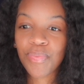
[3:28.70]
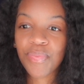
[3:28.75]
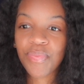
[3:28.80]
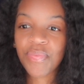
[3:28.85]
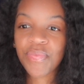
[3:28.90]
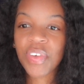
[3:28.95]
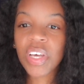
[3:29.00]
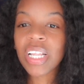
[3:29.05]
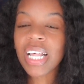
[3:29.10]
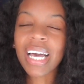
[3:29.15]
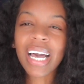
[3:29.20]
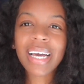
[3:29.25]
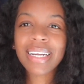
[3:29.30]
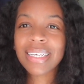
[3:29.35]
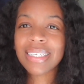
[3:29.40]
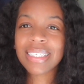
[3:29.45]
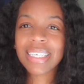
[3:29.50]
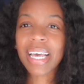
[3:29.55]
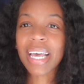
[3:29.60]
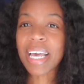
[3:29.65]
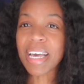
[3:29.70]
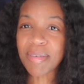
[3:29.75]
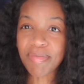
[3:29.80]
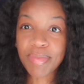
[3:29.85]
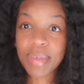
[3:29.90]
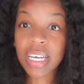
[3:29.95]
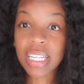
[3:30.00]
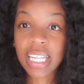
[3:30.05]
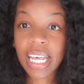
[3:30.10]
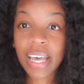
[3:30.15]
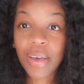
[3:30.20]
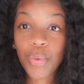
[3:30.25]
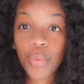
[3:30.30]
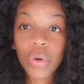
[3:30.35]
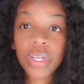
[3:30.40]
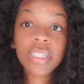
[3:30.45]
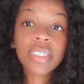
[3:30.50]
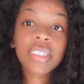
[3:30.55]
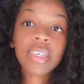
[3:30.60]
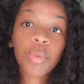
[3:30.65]
feel like I need to emulate
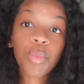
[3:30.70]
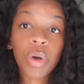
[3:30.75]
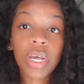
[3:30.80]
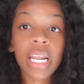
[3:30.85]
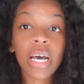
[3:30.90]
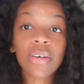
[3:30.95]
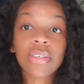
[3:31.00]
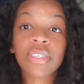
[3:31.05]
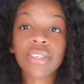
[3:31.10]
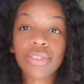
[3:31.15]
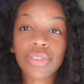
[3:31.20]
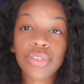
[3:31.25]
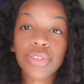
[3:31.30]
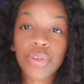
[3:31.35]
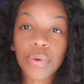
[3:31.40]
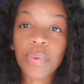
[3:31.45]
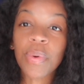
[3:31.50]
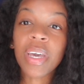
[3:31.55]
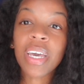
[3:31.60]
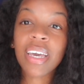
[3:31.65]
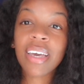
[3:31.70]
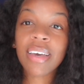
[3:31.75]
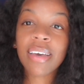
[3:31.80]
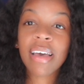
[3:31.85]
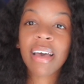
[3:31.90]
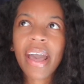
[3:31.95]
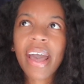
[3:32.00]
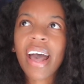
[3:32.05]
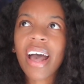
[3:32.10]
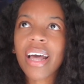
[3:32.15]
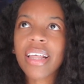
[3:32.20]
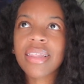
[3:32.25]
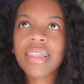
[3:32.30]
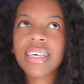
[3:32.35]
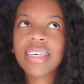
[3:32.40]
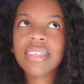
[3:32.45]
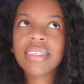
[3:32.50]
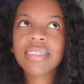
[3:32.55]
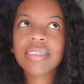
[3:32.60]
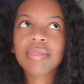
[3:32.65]
what someone else is doing. I had
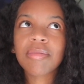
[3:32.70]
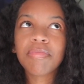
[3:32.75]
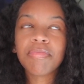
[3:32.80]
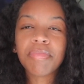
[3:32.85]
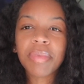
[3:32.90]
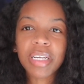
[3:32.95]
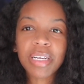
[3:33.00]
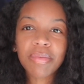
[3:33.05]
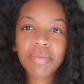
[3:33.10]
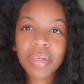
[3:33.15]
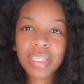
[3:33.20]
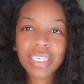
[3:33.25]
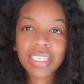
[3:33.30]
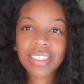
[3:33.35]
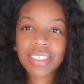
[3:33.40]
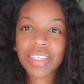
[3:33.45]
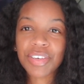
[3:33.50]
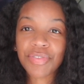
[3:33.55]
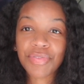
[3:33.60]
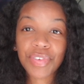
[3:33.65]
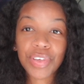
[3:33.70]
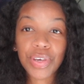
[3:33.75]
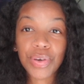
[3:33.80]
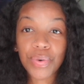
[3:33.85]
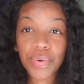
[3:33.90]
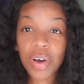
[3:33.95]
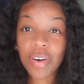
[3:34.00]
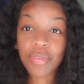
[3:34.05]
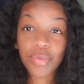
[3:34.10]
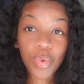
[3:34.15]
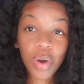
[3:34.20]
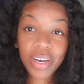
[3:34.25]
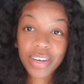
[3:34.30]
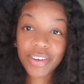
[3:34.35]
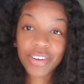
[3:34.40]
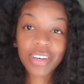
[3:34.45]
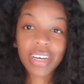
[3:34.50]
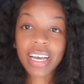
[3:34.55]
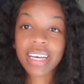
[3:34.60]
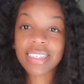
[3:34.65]
this minimalistic view of what
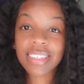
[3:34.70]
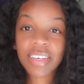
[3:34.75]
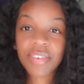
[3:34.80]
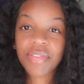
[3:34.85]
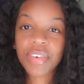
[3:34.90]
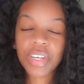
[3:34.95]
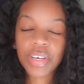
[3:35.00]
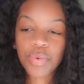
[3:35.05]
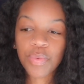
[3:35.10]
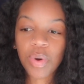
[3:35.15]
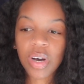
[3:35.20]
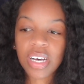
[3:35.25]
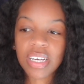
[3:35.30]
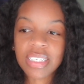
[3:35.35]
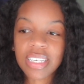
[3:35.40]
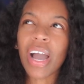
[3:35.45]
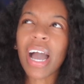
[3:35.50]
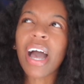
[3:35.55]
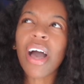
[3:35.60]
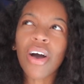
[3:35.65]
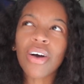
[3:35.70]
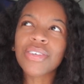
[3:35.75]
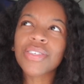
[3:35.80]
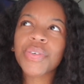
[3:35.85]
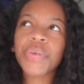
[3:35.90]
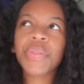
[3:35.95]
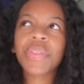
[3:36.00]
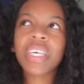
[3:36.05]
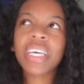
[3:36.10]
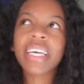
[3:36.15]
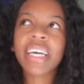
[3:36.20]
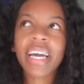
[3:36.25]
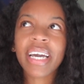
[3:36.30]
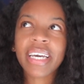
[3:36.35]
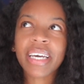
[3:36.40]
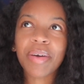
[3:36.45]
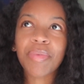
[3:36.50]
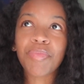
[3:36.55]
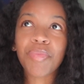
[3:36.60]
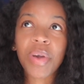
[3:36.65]
creativity was. I also think I
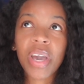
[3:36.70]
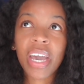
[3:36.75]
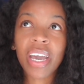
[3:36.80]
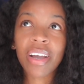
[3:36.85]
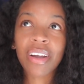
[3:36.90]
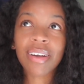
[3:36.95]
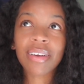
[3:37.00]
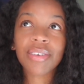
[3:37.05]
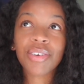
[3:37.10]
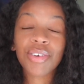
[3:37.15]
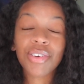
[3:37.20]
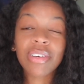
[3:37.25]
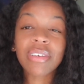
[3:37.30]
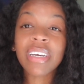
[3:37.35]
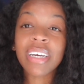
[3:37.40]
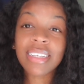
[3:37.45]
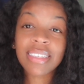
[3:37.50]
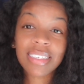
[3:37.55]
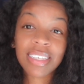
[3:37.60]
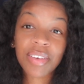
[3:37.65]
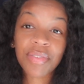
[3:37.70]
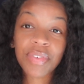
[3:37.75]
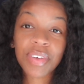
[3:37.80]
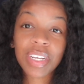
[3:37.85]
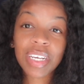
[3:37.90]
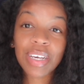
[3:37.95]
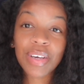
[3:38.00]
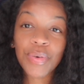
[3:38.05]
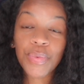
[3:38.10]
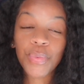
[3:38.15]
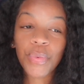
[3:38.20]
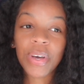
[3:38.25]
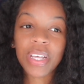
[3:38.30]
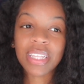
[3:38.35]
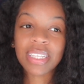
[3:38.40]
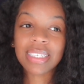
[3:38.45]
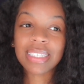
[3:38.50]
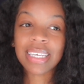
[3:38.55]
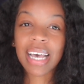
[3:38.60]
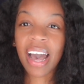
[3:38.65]
compared creativity
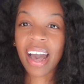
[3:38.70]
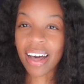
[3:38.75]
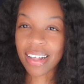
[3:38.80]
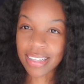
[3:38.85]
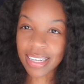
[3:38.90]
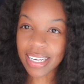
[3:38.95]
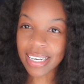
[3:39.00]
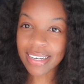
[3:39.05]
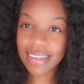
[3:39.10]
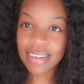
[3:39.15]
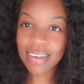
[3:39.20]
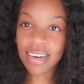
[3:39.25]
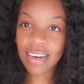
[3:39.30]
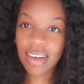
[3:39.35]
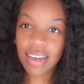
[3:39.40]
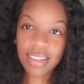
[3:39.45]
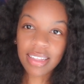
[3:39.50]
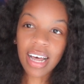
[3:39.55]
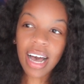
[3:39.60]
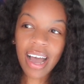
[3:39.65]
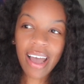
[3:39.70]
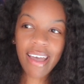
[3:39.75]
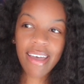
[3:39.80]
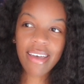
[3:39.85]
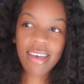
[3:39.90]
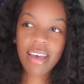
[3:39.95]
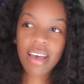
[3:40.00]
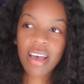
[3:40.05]
with talent a lot.